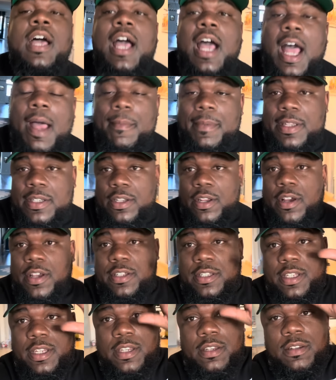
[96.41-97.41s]
I'm
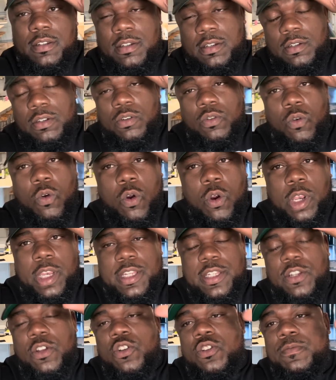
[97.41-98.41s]
exhausted. New
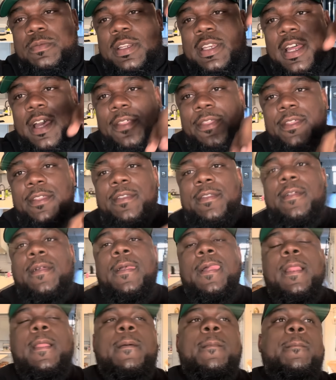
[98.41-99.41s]
Orleans owes me nothing,
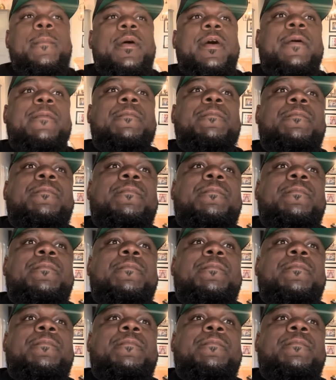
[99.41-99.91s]
but